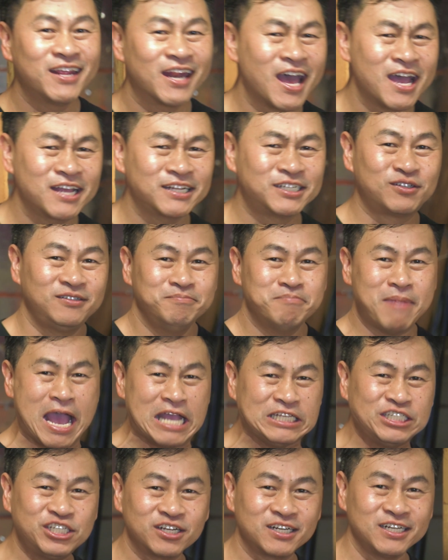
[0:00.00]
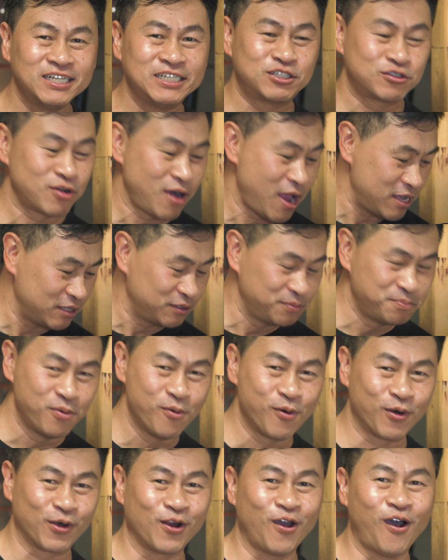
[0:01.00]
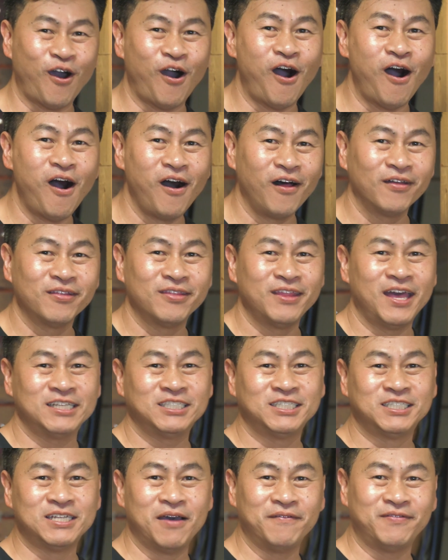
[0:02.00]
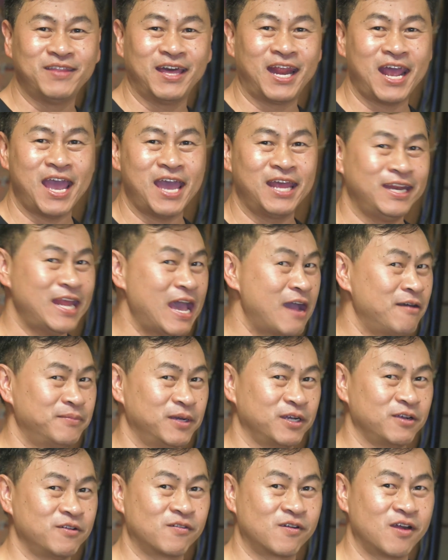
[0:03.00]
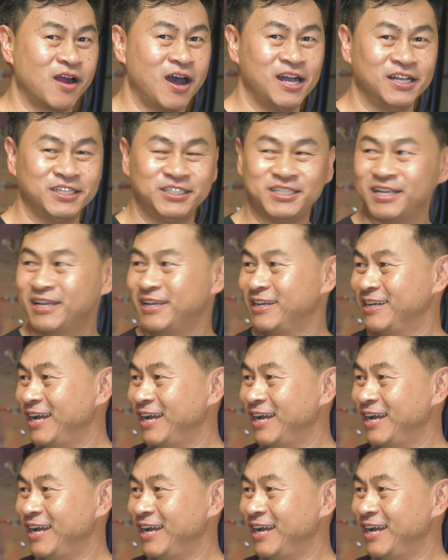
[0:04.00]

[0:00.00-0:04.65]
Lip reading: did I magically transport all that stuff that I had down in my garage